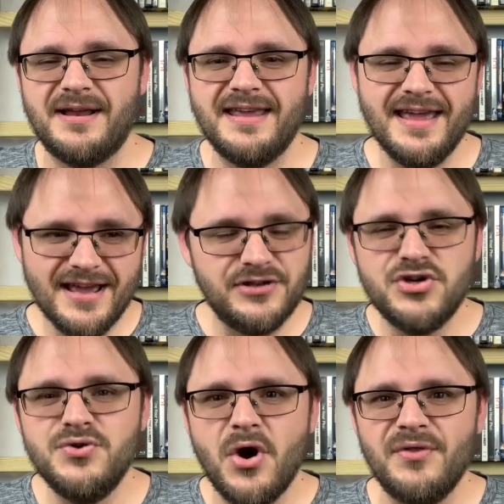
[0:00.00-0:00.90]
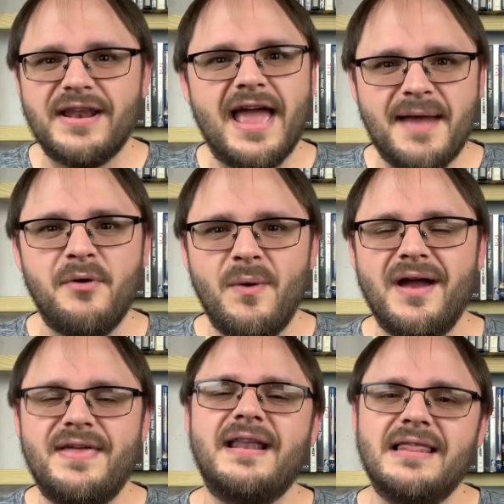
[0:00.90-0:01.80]
but do know that I am
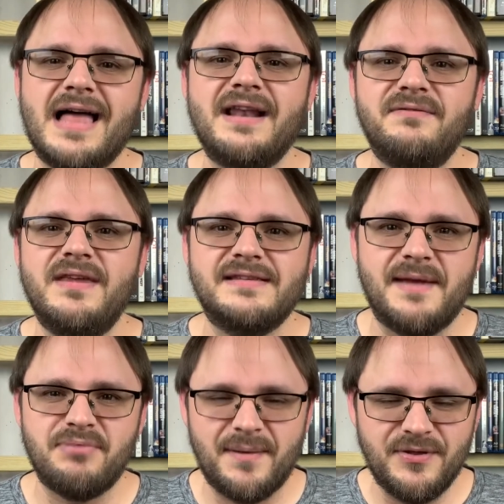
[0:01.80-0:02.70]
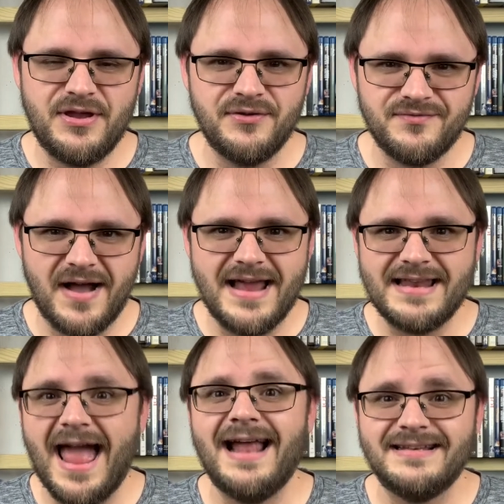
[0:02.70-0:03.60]
aware that a lot of these I probably could
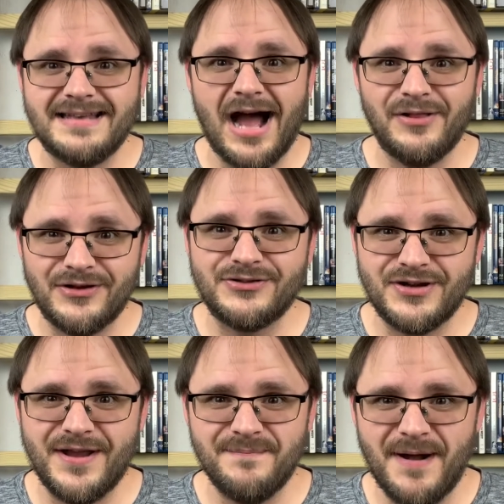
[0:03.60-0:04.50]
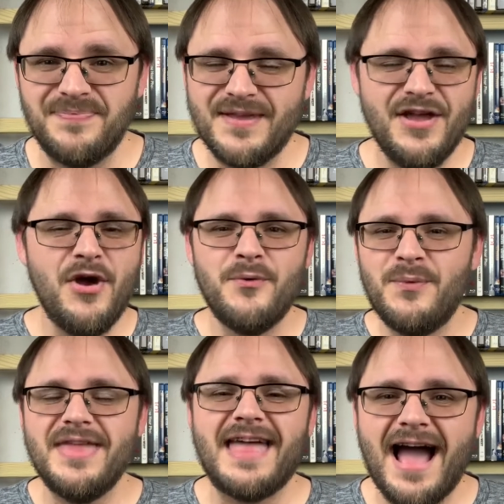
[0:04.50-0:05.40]
find at Dollar Tree. But
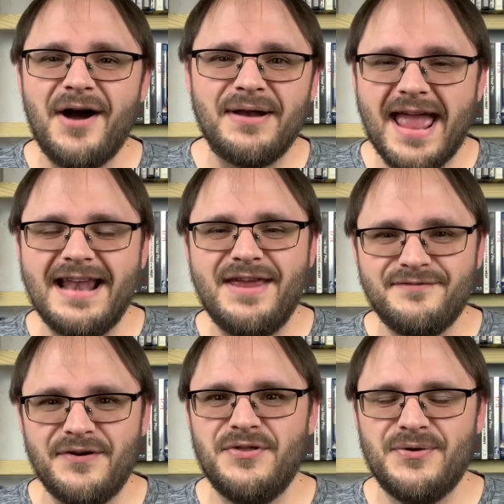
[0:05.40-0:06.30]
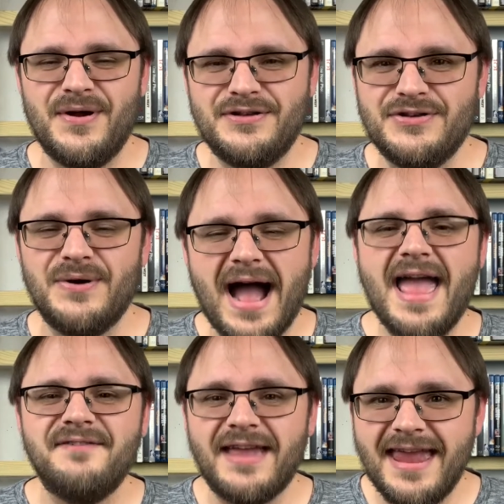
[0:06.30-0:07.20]
without any further ado, I
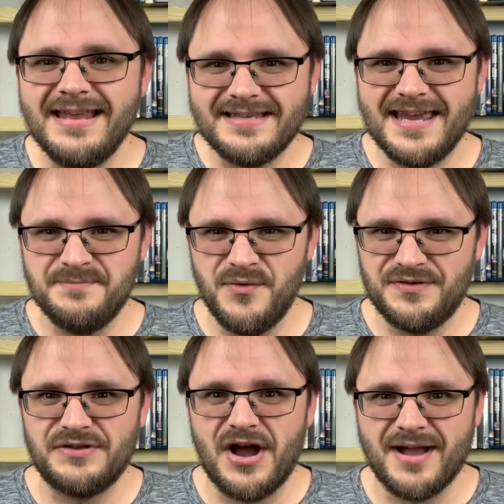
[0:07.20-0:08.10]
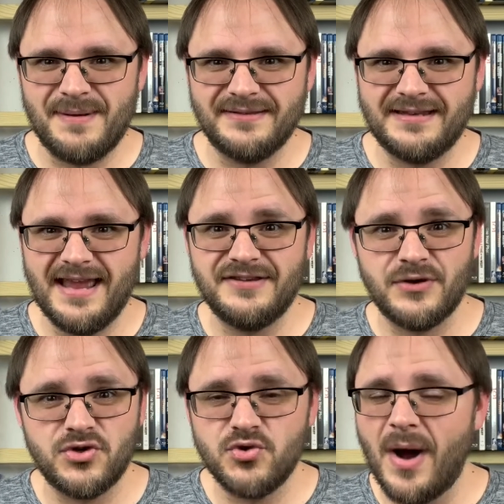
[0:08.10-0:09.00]
have 18 movies to talk about today,
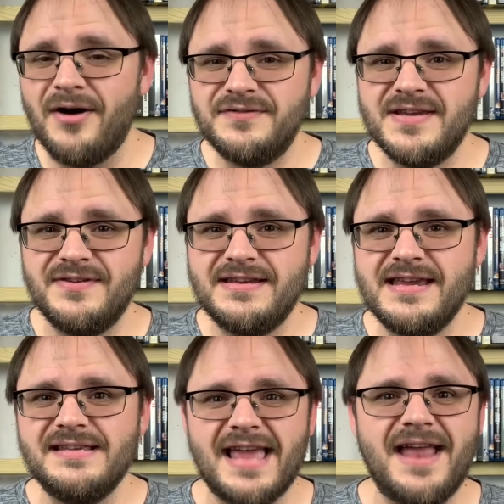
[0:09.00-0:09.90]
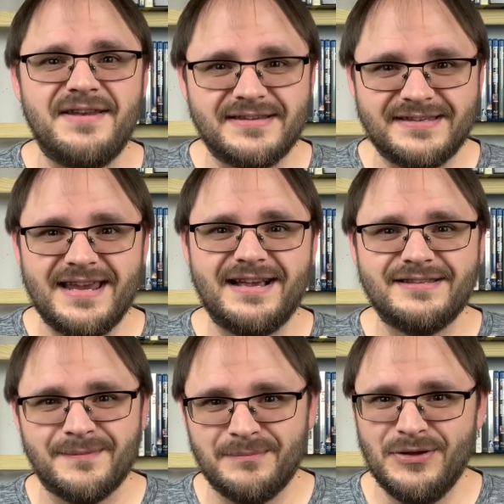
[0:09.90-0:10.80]
so 12 DVDs and
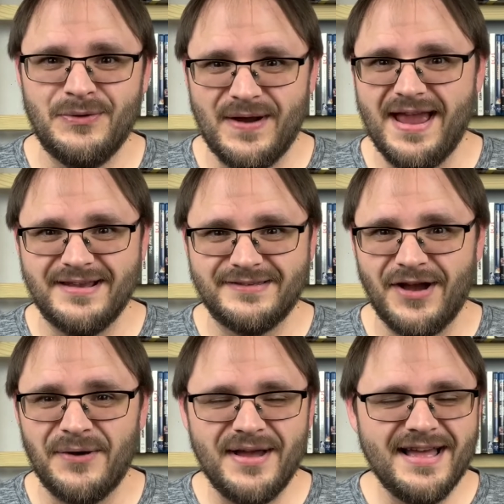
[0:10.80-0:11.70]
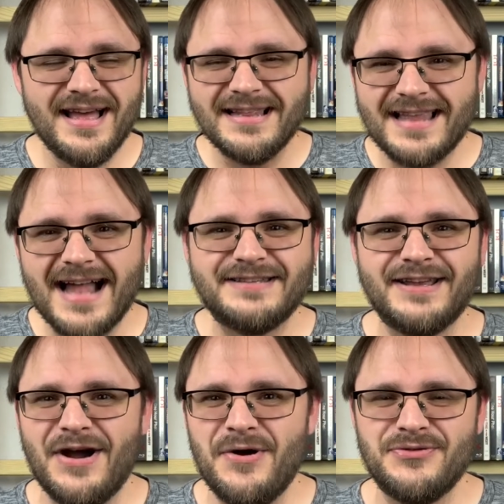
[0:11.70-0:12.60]
6 Blu-rays. So lots
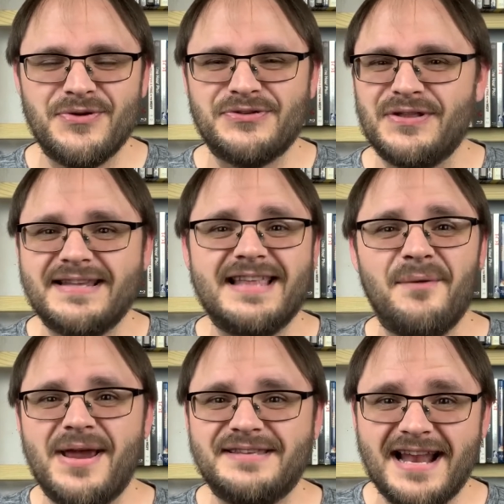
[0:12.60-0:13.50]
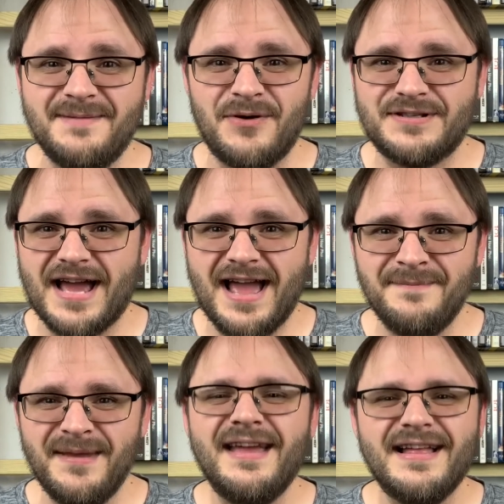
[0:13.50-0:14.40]
to go through, so let's not waste any more
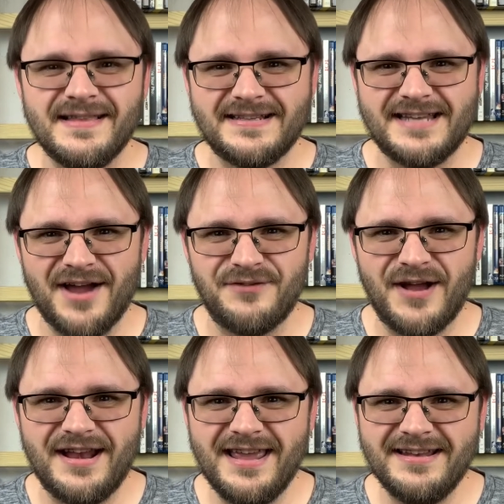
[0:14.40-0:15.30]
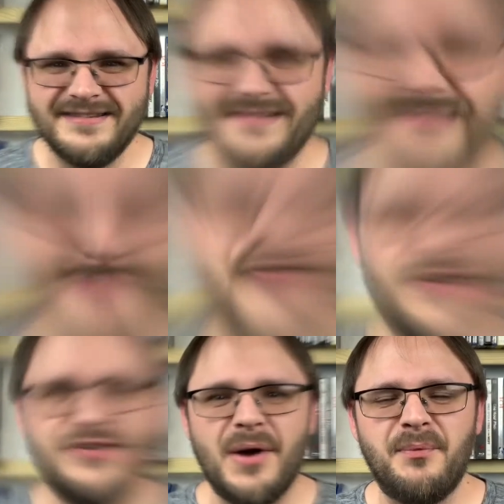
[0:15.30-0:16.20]
time. Let's dive right in.
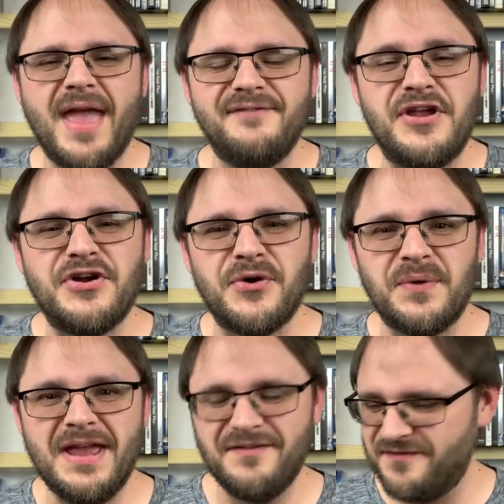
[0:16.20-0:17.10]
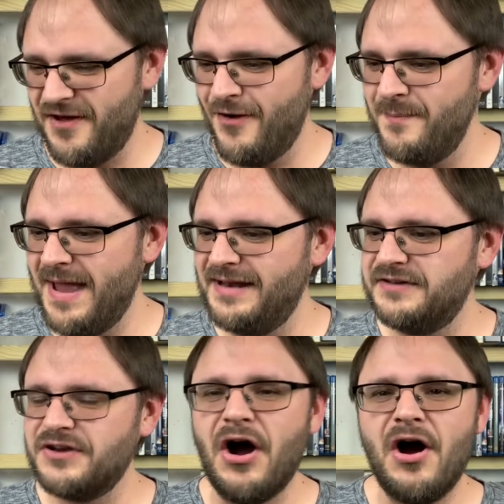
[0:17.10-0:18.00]
First up, we have a Korean film, and
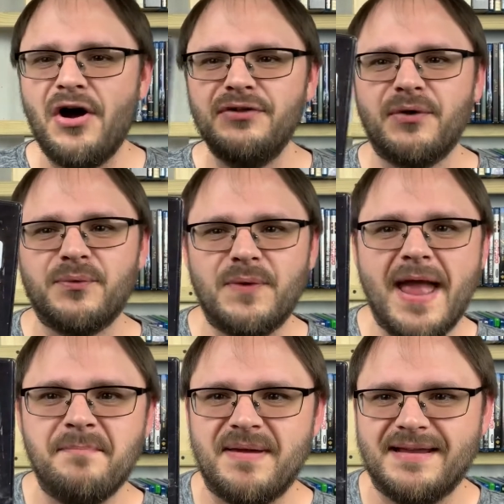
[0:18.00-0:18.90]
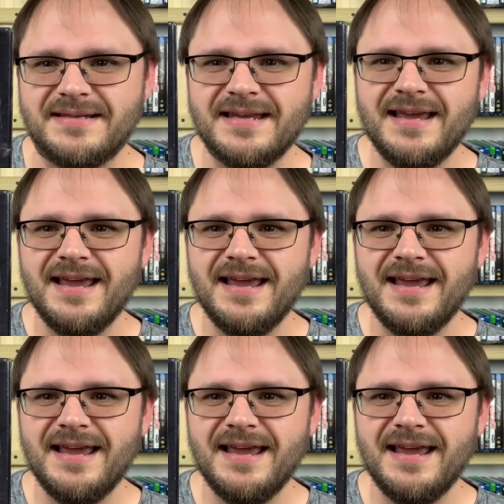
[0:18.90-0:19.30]
it's called Rampant.